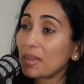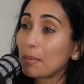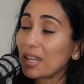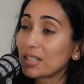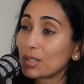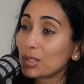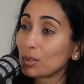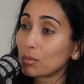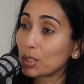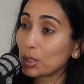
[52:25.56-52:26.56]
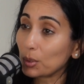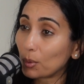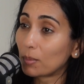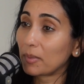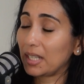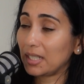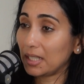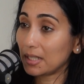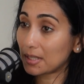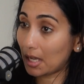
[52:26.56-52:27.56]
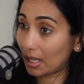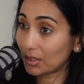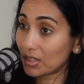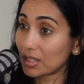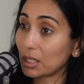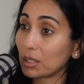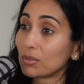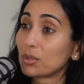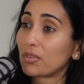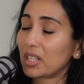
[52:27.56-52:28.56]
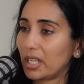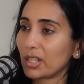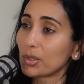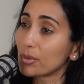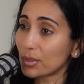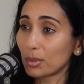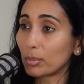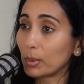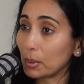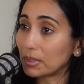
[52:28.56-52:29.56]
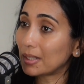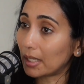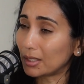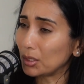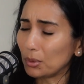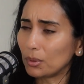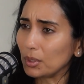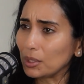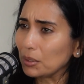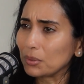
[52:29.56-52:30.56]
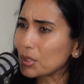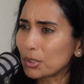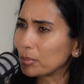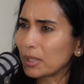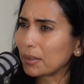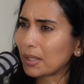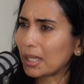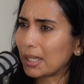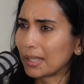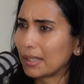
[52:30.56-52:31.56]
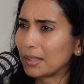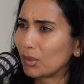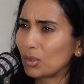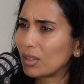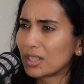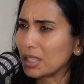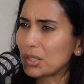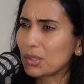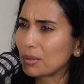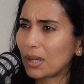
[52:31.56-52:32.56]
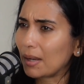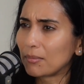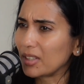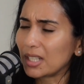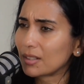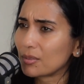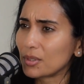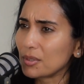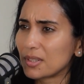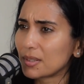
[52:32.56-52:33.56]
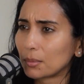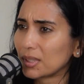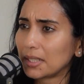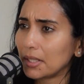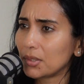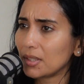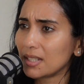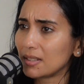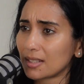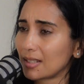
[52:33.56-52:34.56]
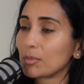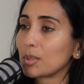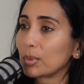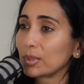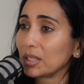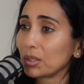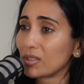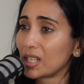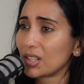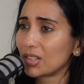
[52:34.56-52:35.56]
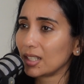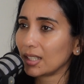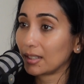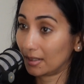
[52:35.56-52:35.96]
Or they might assume it's your main need, so I'll just give you financial support and you should be okay. If you have an issue, I'm very confused as to what the issue is because I'm supporting you financially.